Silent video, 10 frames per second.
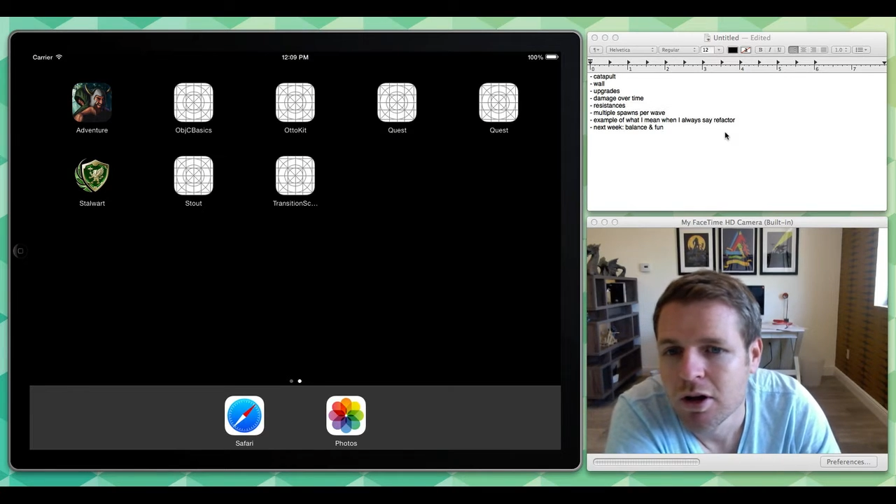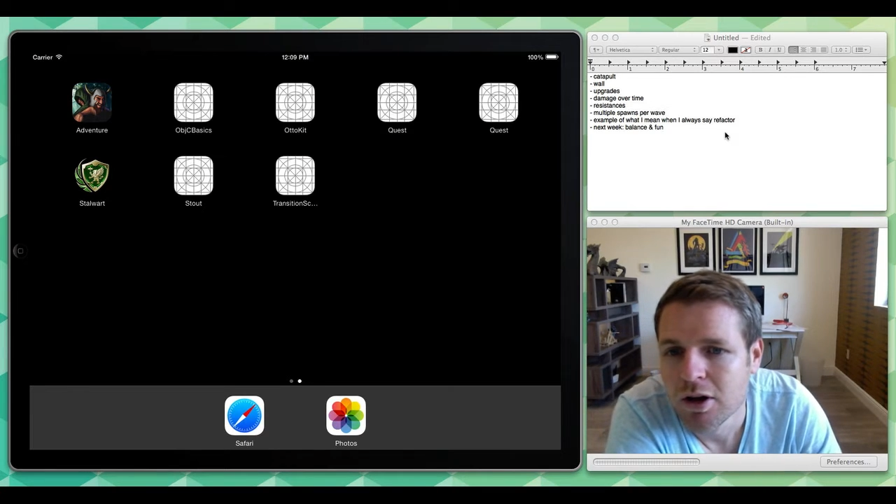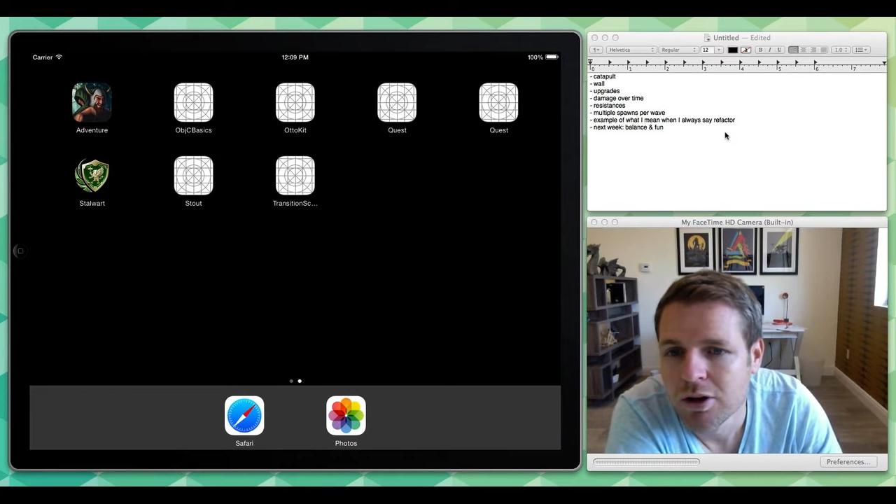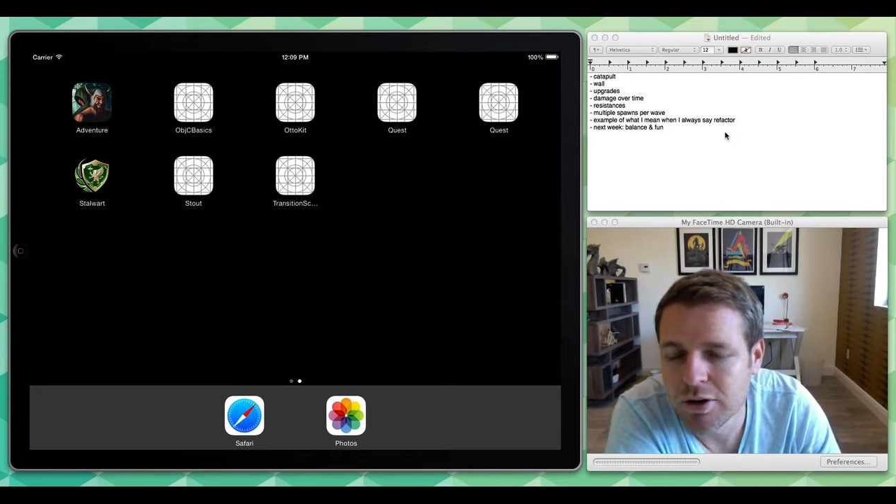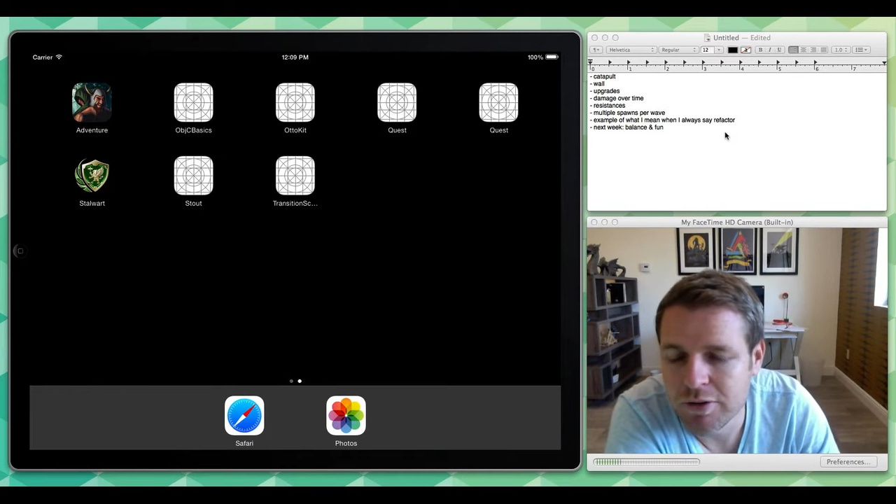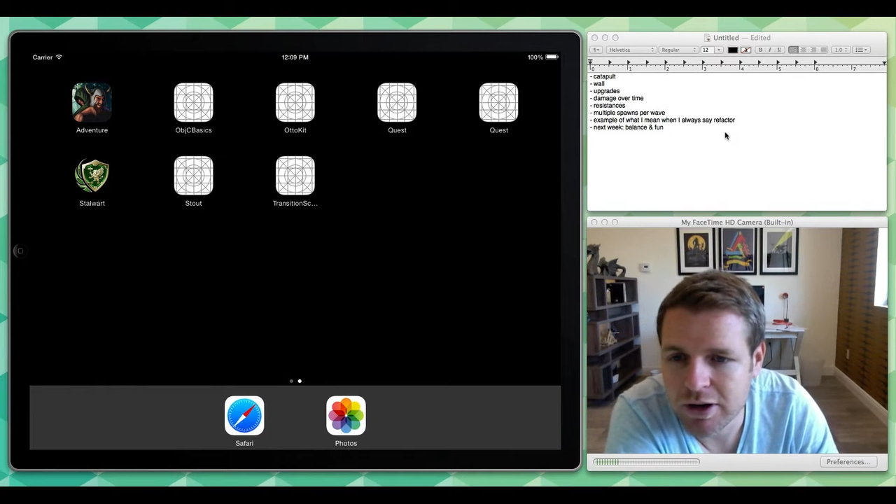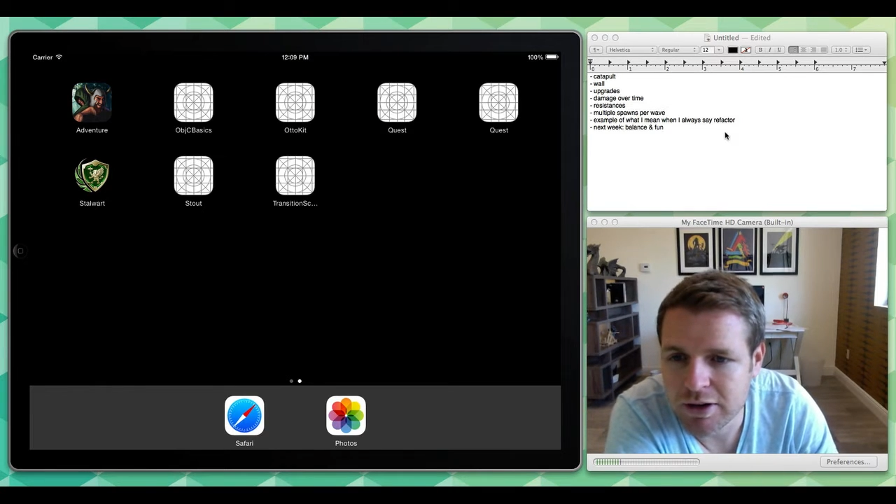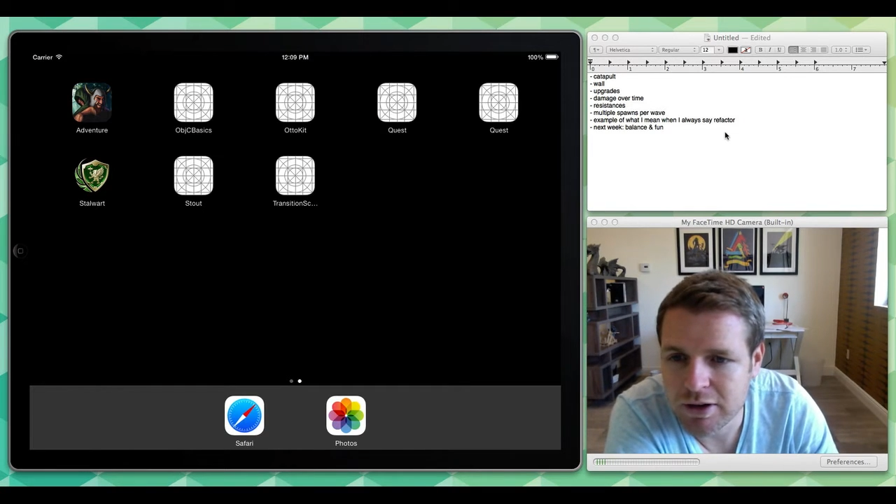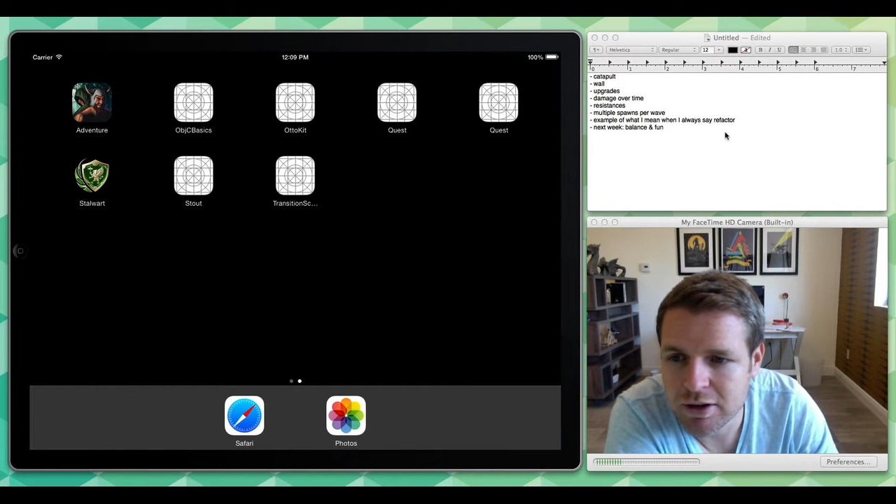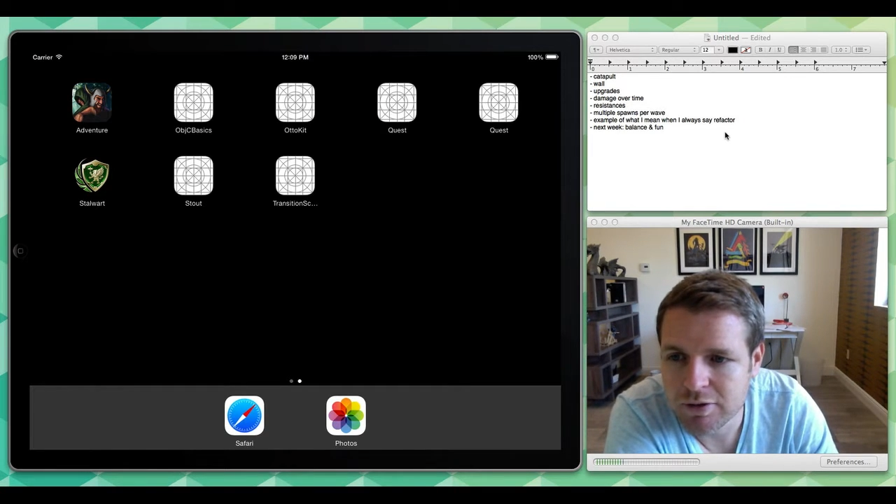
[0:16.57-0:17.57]
you have an
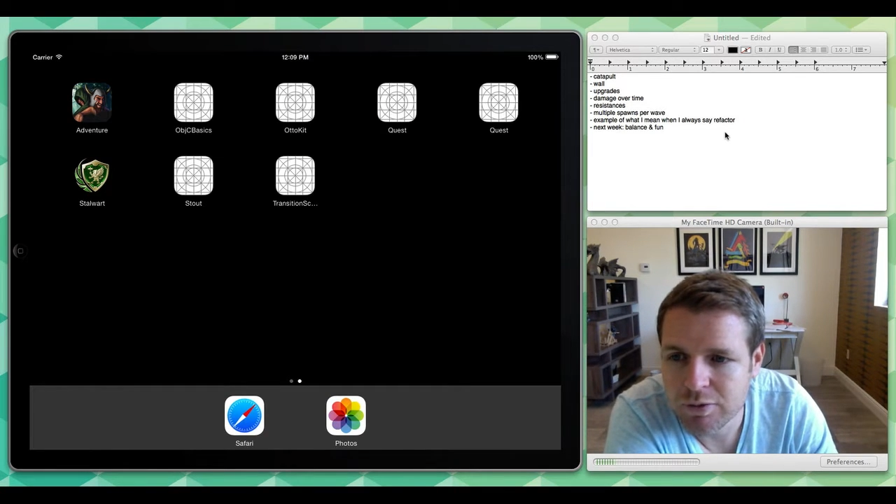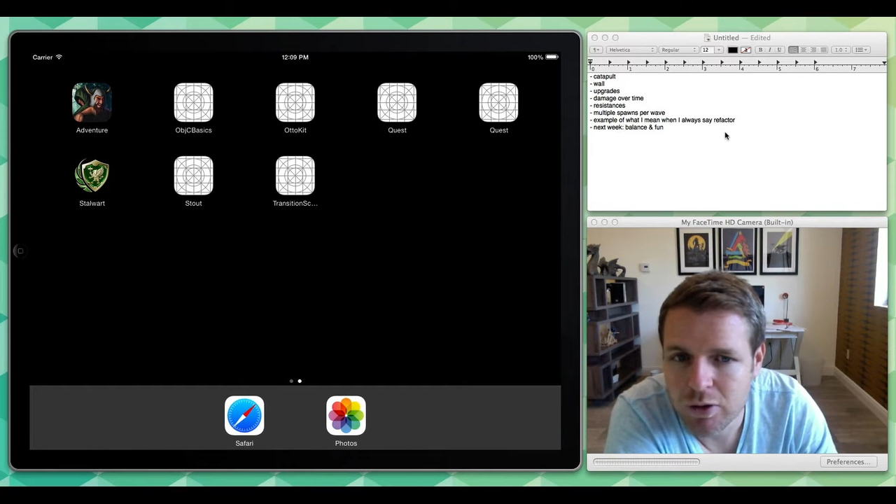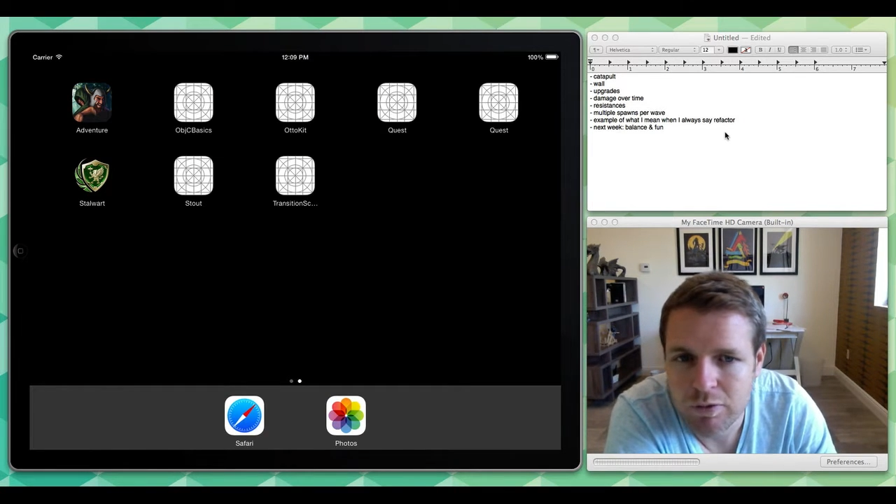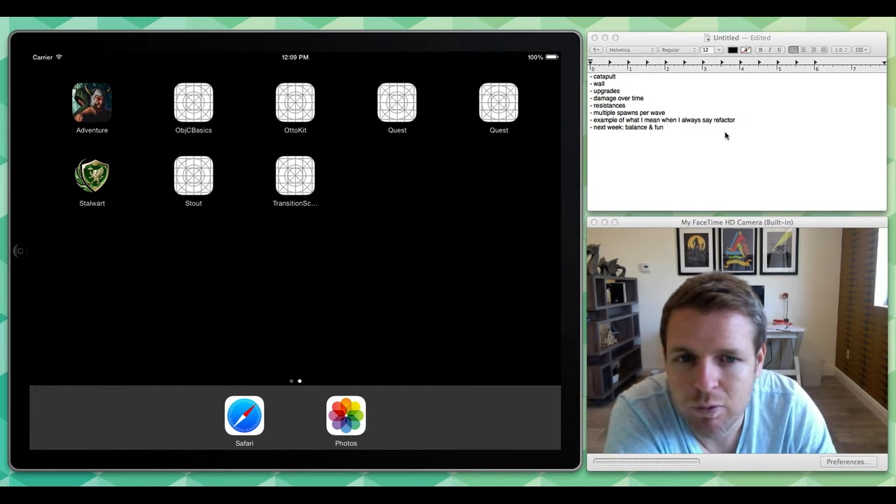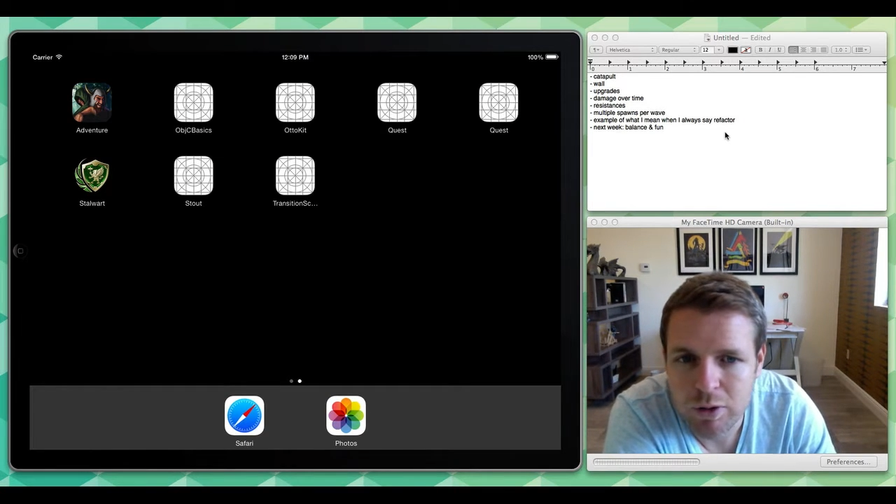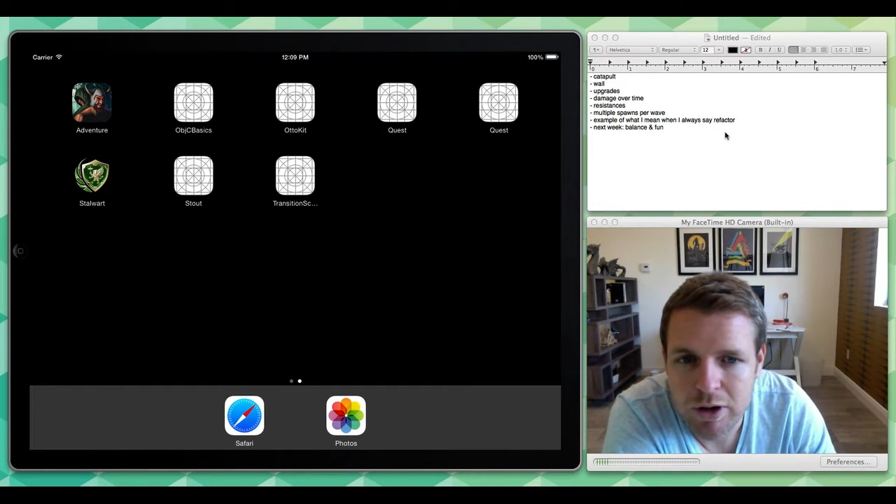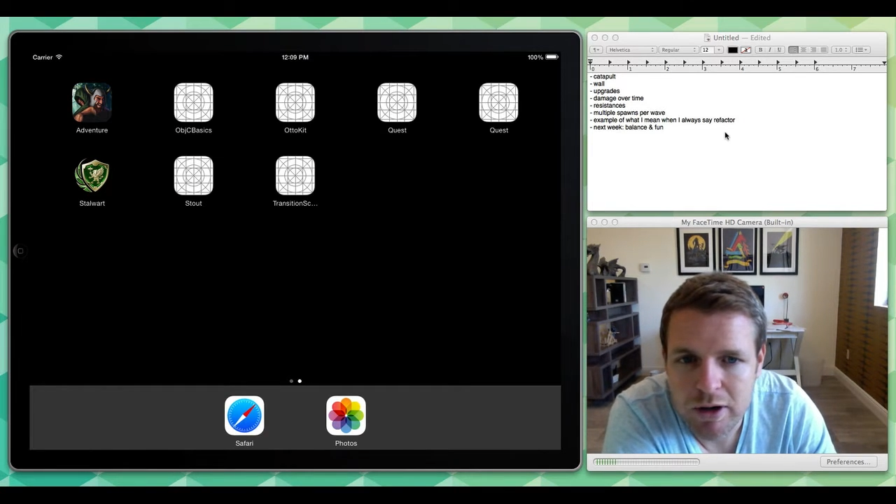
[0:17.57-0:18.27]
idea of what I